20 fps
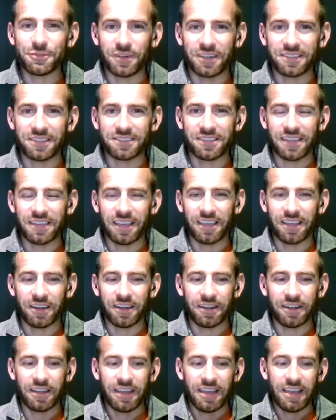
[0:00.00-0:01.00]
for us
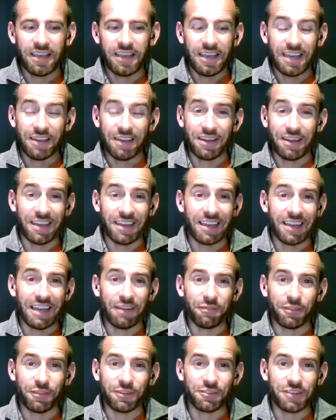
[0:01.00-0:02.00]
thinking, I guess
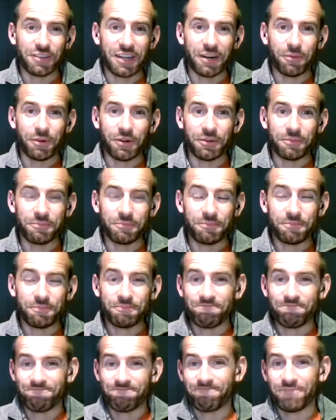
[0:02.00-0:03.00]
if there's anyone
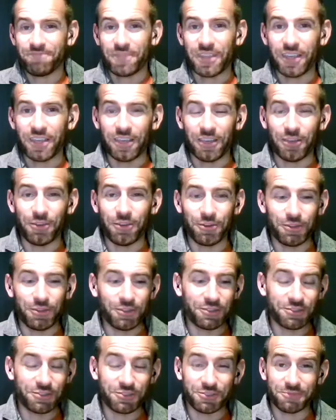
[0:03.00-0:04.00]

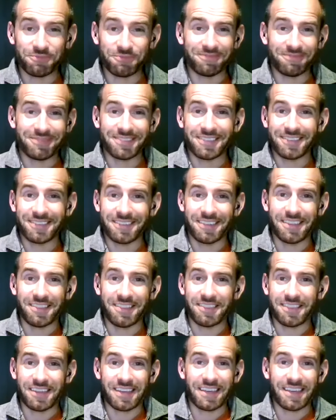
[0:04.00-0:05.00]
who's
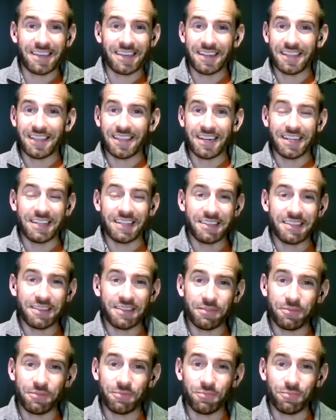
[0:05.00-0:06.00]
thinking they need
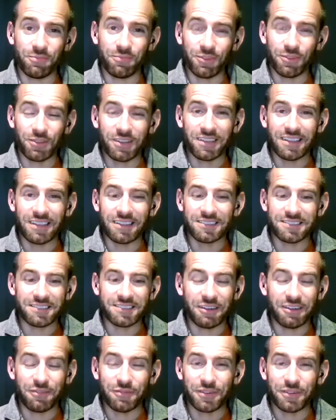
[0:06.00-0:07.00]
to look at this
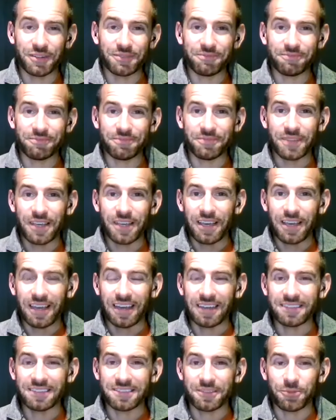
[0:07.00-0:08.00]
stuff, and
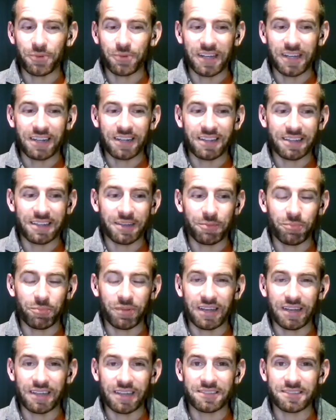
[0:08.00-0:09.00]
as and when the
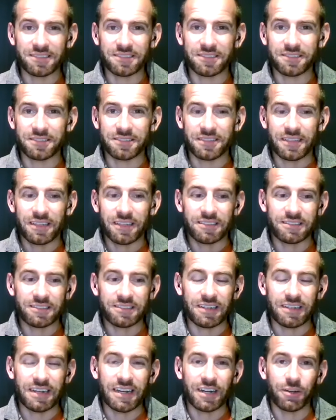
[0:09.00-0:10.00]
compliance
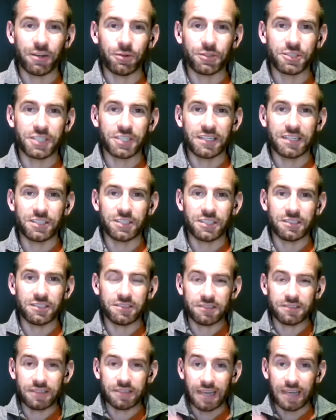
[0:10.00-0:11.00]
scenario
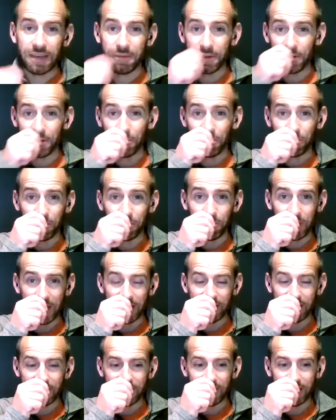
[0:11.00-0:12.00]
changes in North
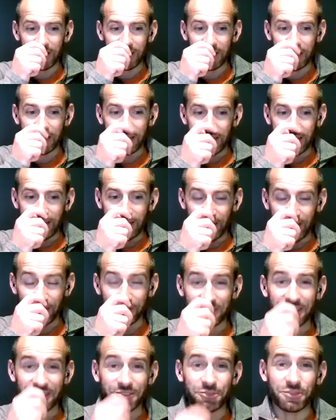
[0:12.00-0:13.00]
America, then
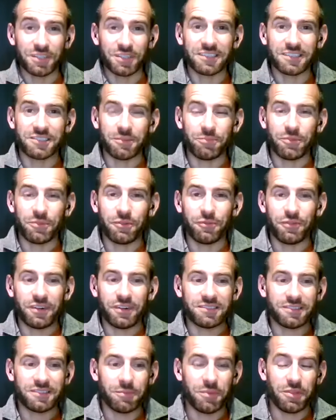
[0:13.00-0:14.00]
it's really something for
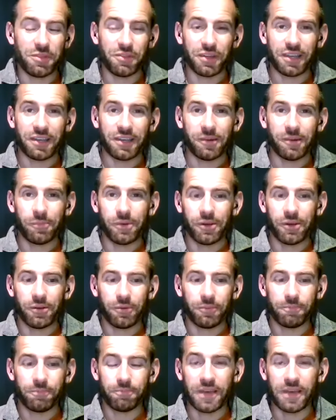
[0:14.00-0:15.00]
us to be thinking about
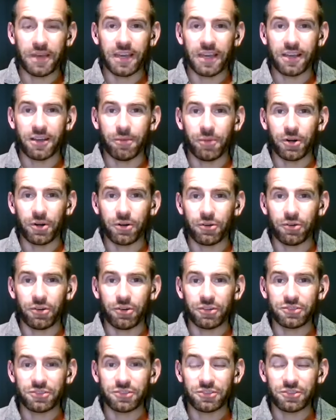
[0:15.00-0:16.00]
coming
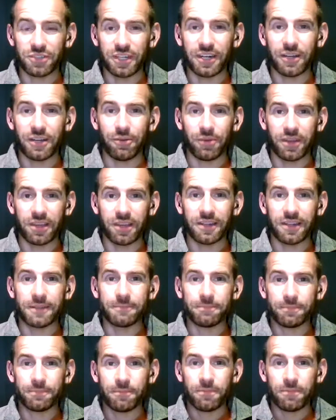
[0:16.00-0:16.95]
across and seeing how we can